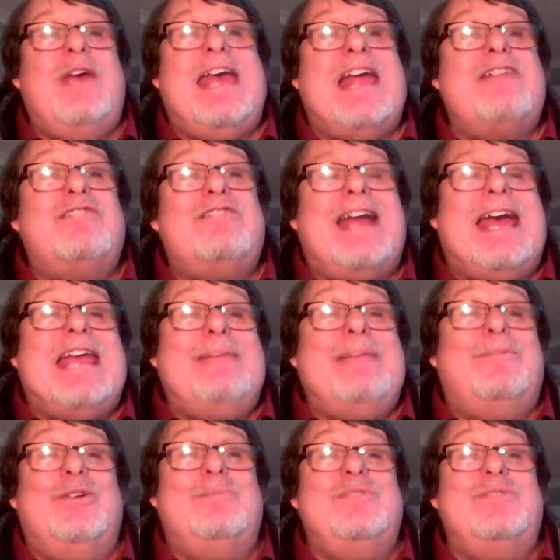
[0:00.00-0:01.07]
Aaron
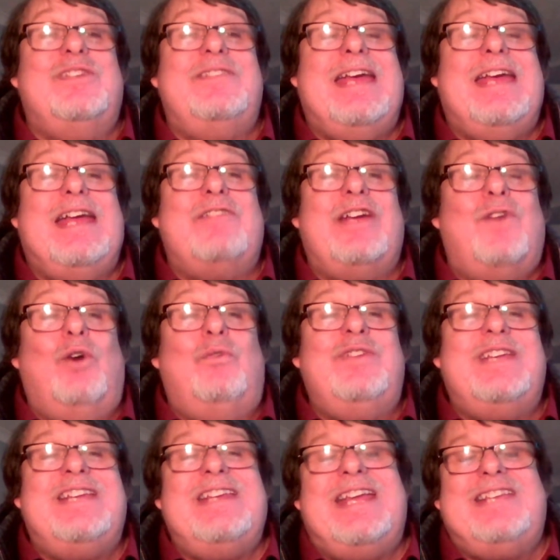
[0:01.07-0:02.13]
Abrahams in the area involved
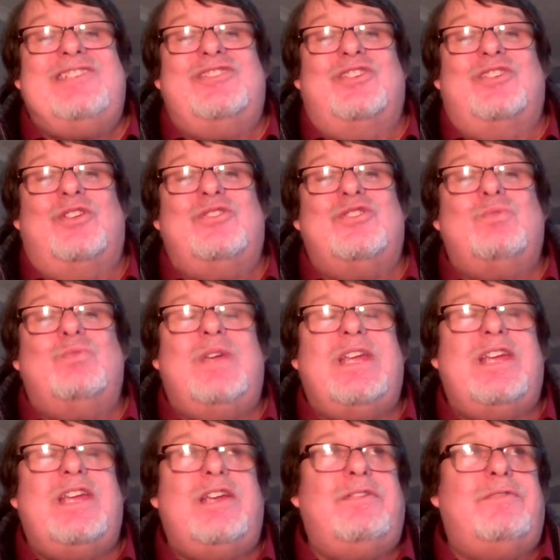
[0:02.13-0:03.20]
in incidents
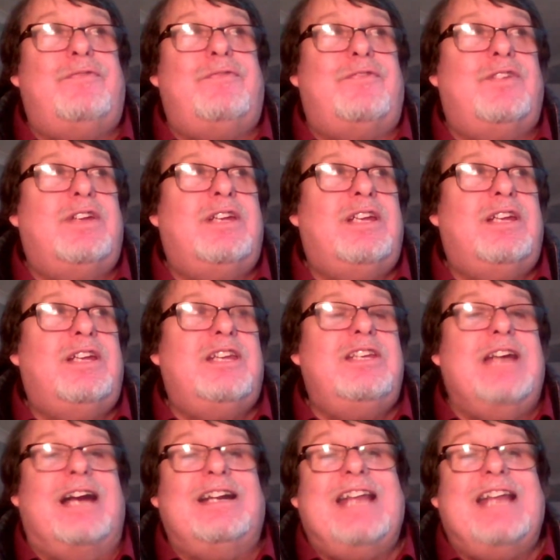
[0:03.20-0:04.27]
with
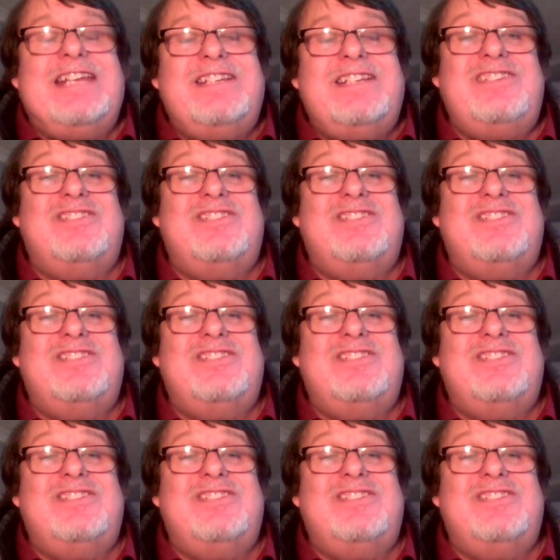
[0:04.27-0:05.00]
young ladies.